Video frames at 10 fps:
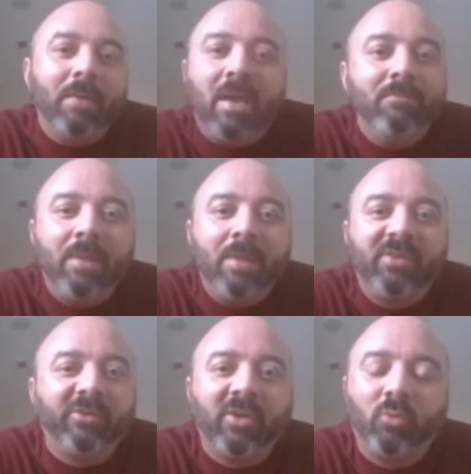maybe it's just
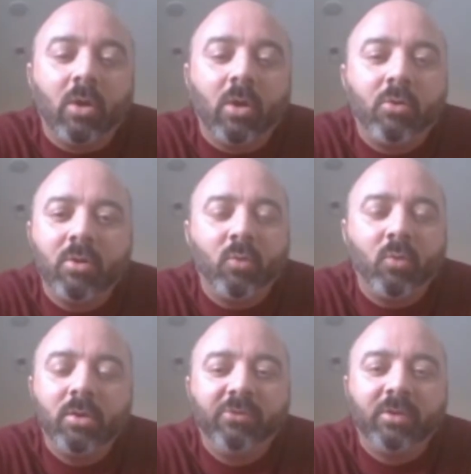because we're older and we're
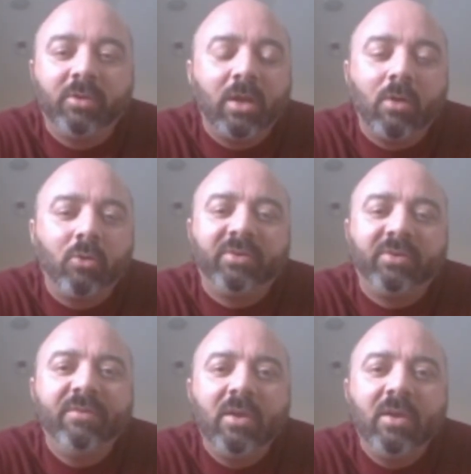used to, you know, old
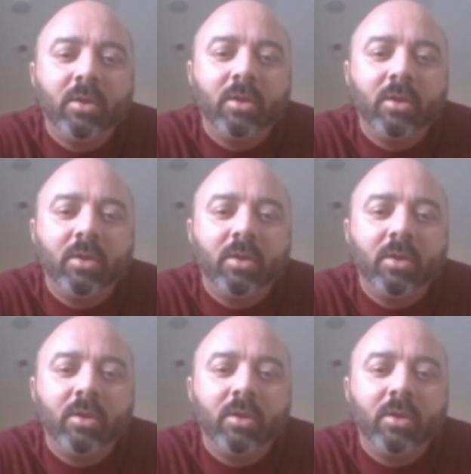TV where,